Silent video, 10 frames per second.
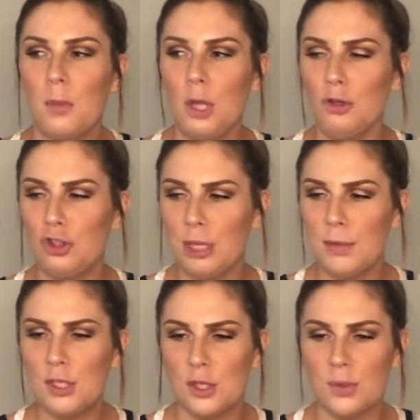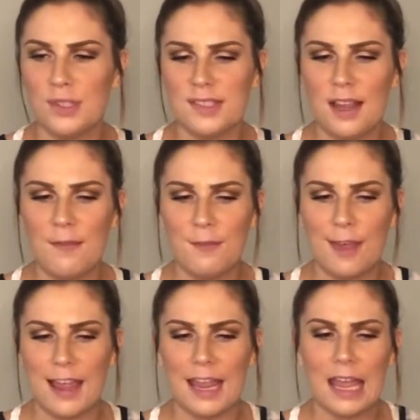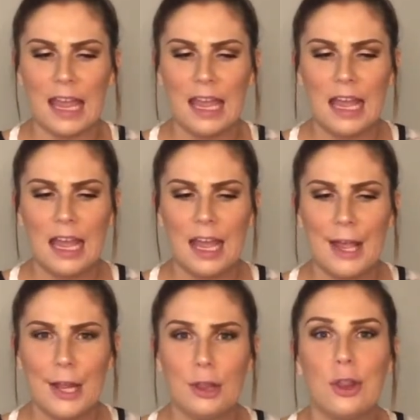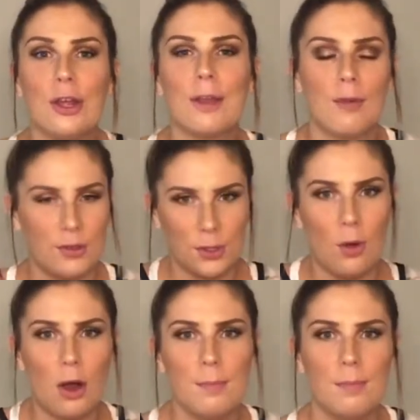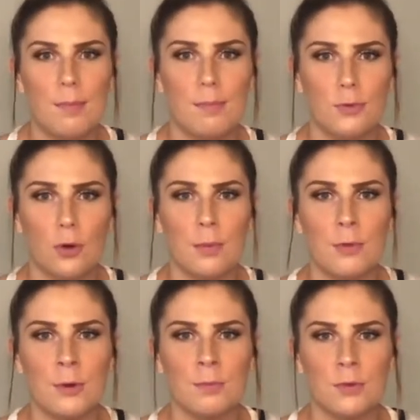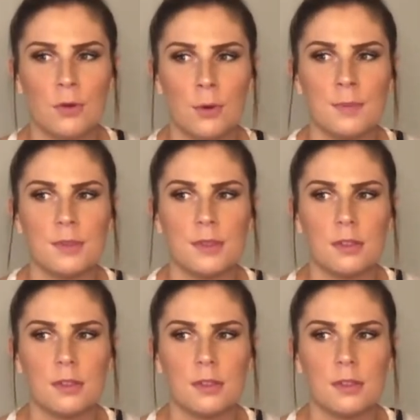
she would do stuff like, look, so our dorms